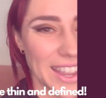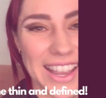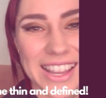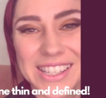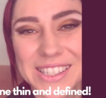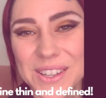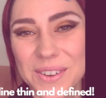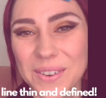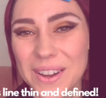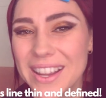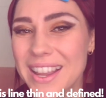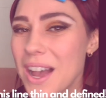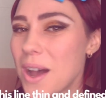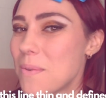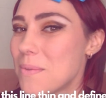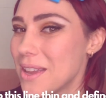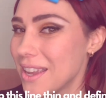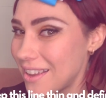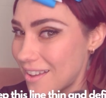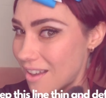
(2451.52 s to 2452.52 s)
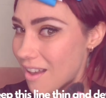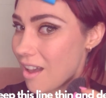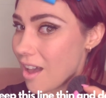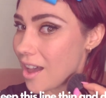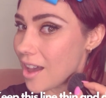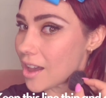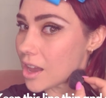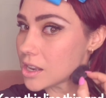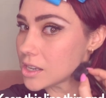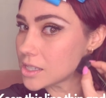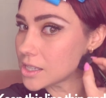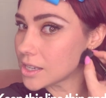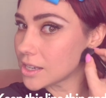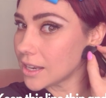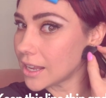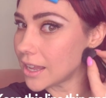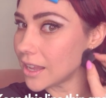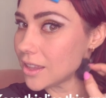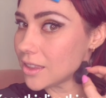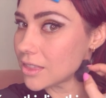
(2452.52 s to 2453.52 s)
So we're coming
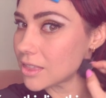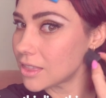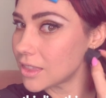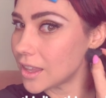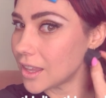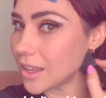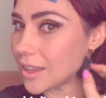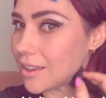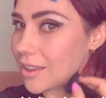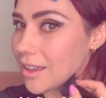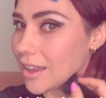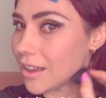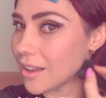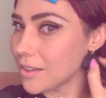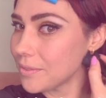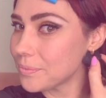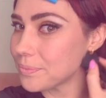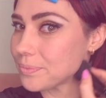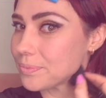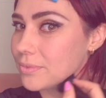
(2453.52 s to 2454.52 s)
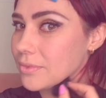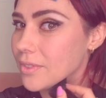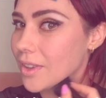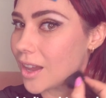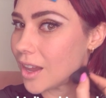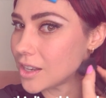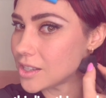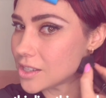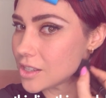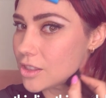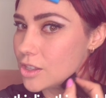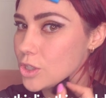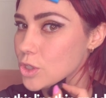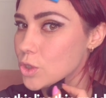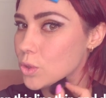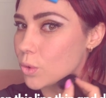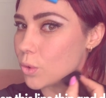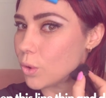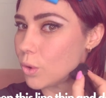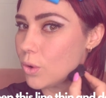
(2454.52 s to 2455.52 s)
underneath the ear, under the
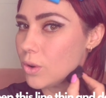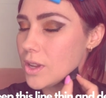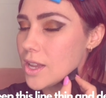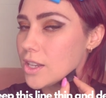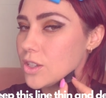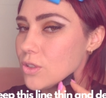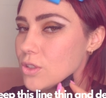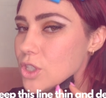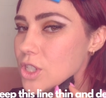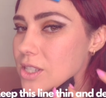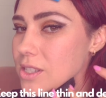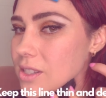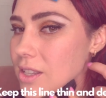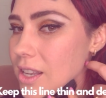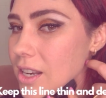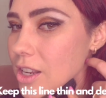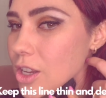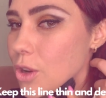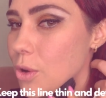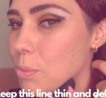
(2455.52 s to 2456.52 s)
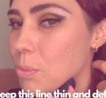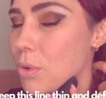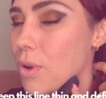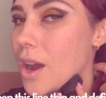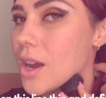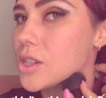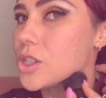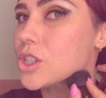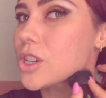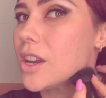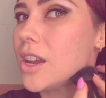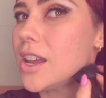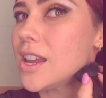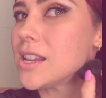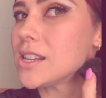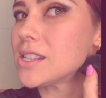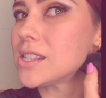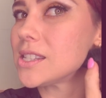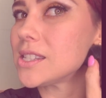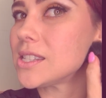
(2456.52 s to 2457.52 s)
jaw, and you're just letting your brush
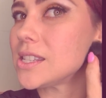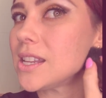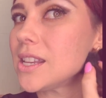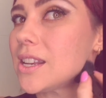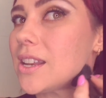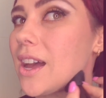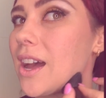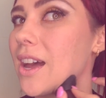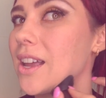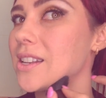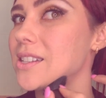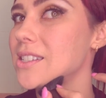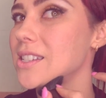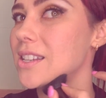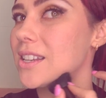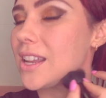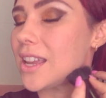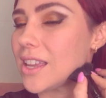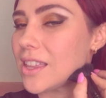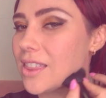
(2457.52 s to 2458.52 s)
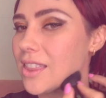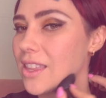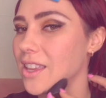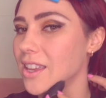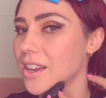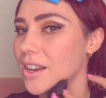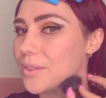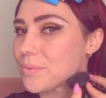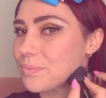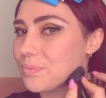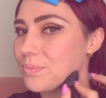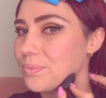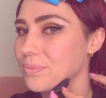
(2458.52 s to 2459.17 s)
sit underneath here.